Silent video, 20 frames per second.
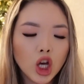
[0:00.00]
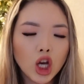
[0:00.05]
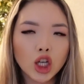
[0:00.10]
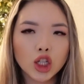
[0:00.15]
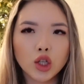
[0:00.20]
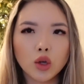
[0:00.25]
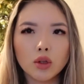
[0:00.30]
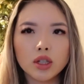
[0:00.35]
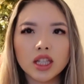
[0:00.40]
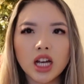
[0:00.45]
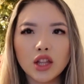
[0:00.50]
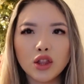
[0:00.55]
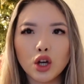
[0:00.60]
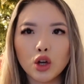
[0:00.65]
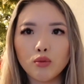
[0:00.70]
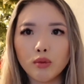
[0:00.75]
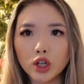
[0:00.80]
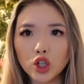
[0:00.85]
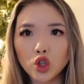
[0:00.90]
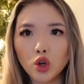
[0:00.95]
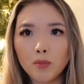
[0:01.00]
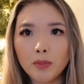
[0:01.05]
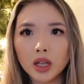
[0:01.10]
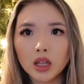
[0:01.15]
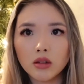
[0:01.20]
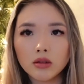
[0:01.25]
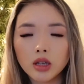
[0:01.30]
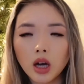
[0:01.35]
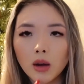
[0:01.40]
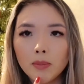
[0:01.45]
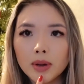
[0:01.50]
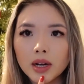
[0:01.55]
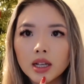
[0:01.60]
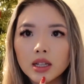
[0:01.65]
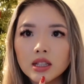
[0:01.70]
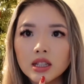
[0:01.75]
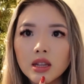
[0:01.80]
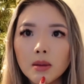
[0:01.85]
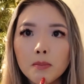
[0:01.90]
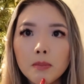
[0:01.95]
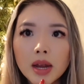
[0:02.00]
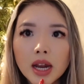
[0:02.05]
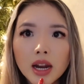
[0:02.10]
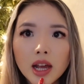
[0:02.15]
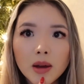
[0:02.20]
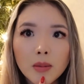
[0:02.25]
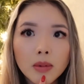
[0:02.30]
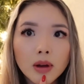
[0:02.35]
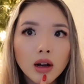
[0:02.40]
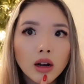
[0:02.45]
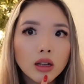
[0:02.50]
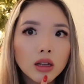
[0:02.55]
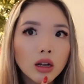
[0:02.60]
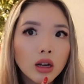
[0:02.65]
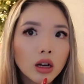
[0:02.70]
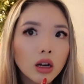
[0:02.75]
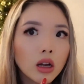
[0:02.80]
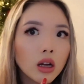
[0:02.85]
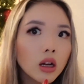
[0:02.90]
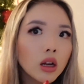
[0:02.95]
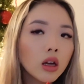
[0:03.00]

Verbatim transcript: So it's not the original Pillow Talk, but it's the medium color.